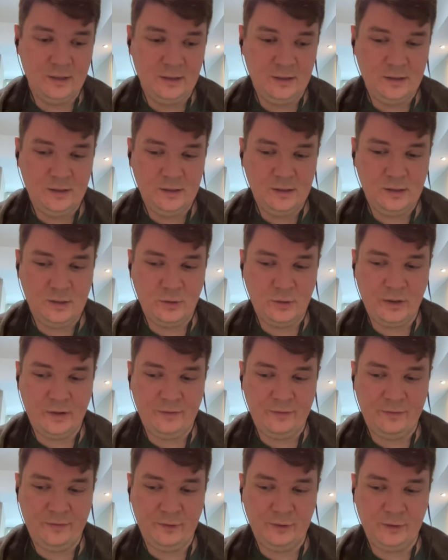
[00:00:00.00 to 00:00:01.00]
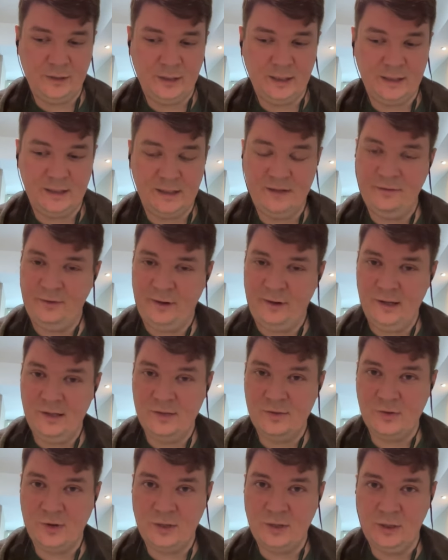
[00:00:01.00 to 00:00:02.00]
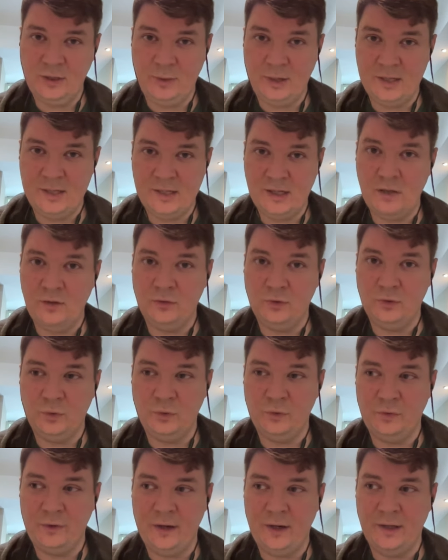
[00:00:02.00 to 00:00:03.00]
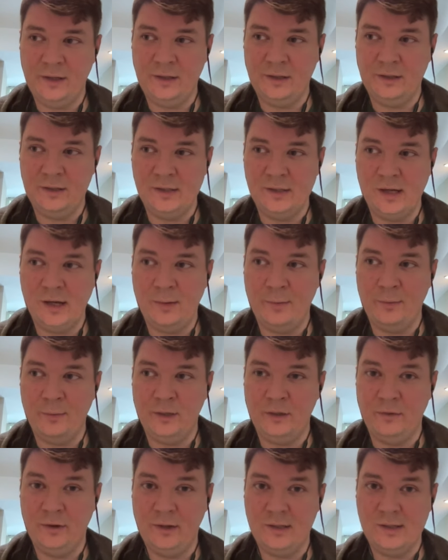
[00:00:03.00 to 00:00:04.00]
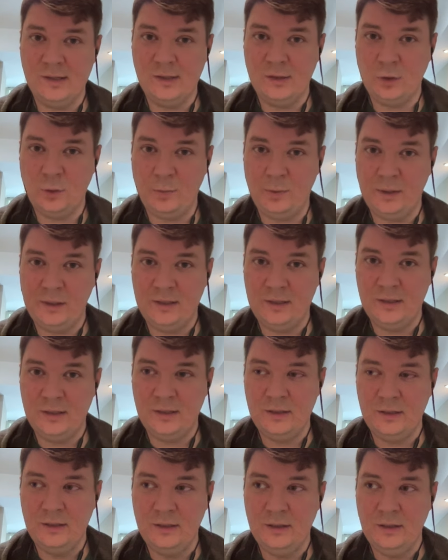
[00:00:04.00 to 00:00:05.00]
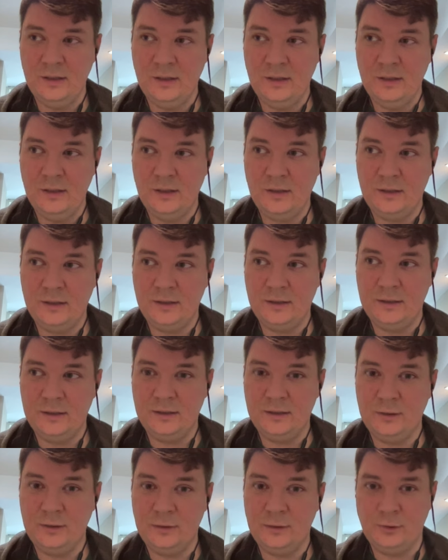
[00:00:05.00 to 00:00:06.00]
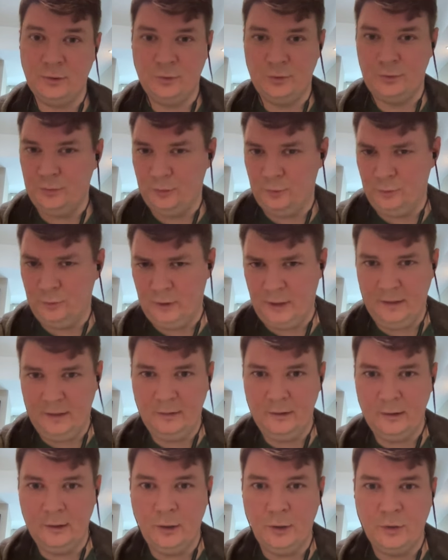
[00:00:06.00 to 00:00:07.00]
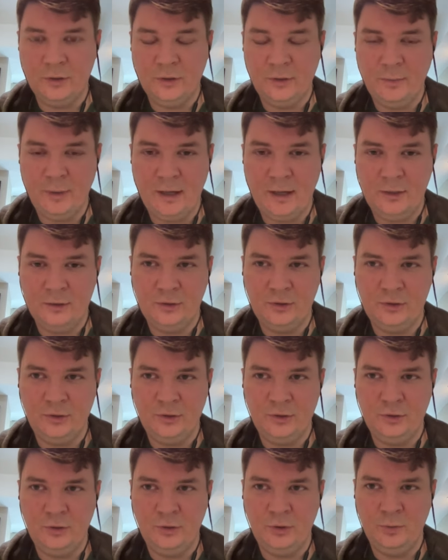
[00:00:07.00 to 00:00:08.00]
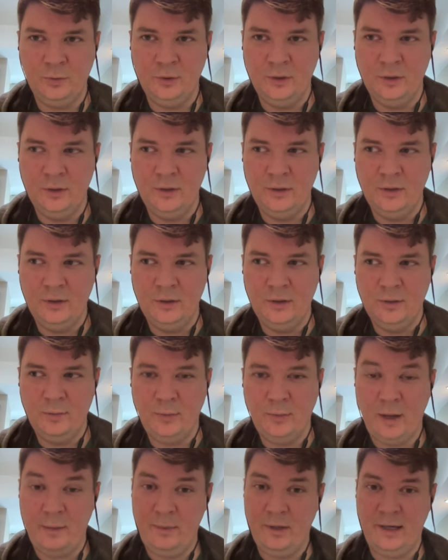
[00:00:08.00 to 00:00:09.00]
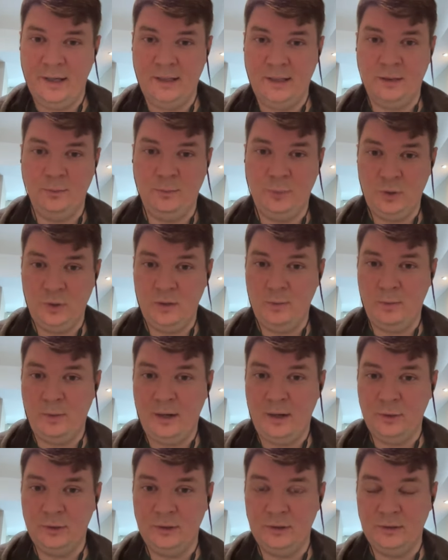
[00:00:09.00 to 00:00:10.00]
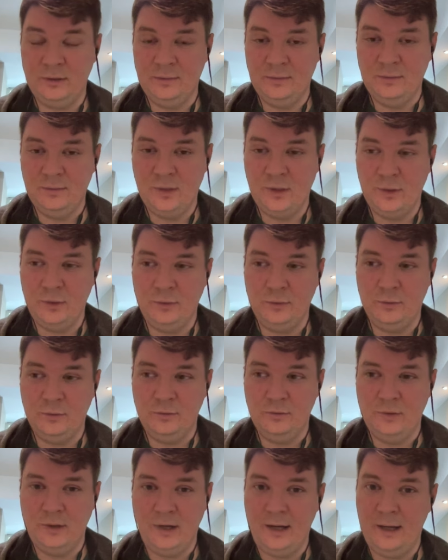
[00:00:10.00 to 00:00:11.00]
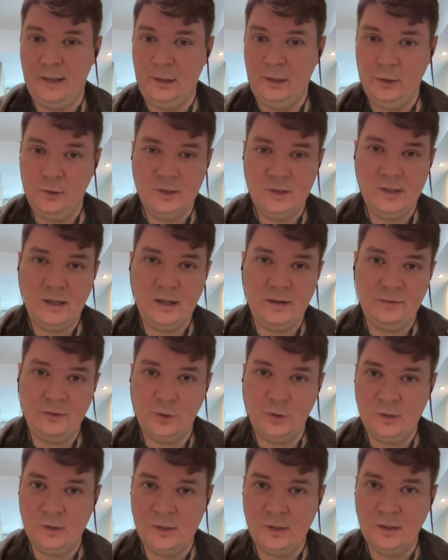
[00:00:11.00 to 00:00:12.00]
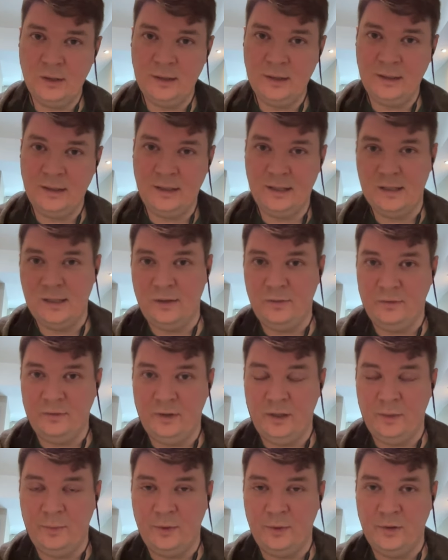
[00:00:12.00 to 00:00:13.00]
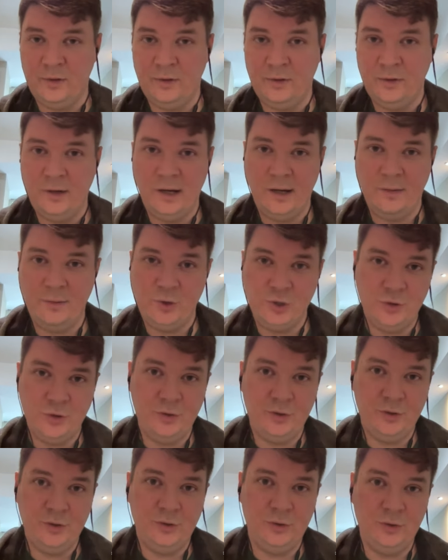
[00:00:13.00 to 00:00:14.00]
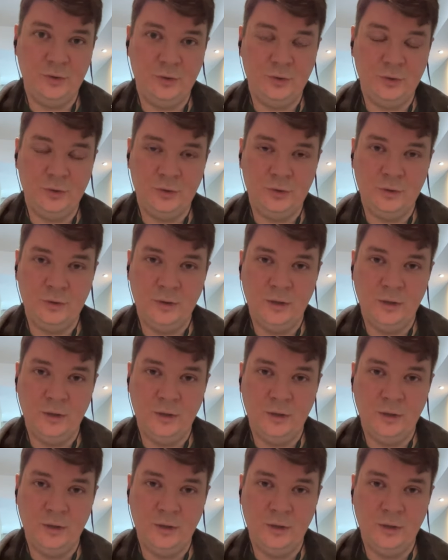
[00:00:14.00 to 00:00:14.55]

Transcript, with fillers: So I thought like if I struggle myself to find some advanced topics uh, to, to learn about on YouTube, maybe I can post about it. So I learn stuff constantly as a developer, I'm sure you do too,